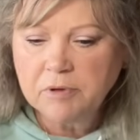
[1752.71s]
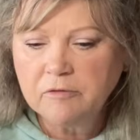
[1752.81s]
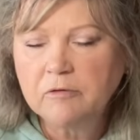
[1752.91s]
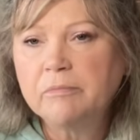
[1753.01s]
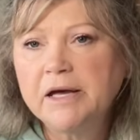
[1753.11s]
but
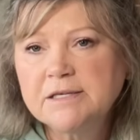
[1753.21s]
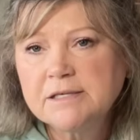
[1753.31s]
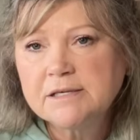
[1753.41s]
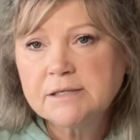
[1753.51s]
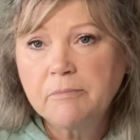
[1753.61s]
from
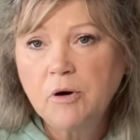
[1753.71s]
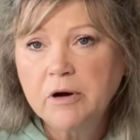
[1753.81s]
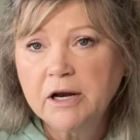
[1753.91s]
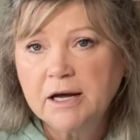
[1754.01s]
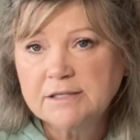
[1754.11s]
Paisley's and
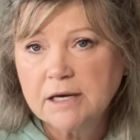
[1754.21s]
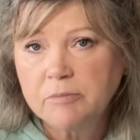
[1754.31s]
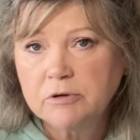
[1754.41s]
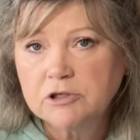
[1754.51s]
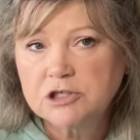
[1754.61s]
Polka Dots, I
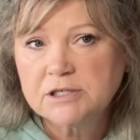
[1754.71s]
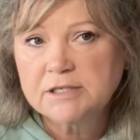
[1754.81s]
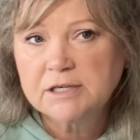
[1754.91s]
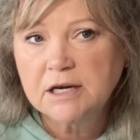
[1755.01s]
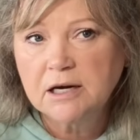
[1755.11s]

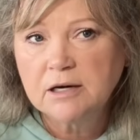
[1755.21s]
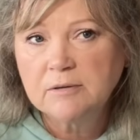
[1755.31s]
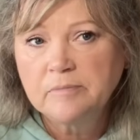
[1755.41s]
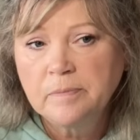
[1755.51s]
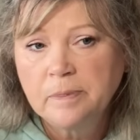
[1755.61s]
purchased
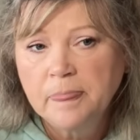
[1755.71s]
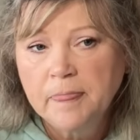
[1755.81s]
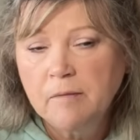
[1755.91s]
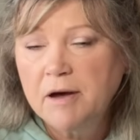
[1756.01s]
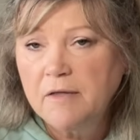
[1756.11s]

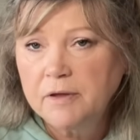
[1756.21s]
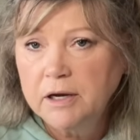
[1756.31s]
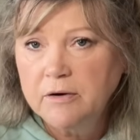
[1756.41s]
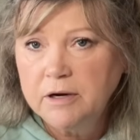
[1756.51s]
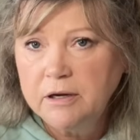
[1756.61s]

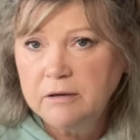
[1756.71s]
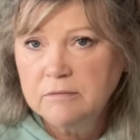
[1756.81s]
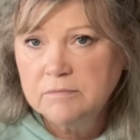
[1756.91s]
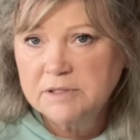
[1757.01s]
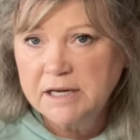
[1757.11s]
apothecary
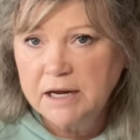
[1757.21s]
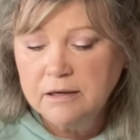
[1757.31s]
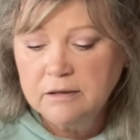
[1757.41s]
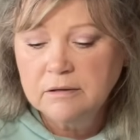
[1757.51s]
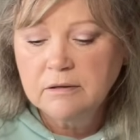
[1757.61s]
stand.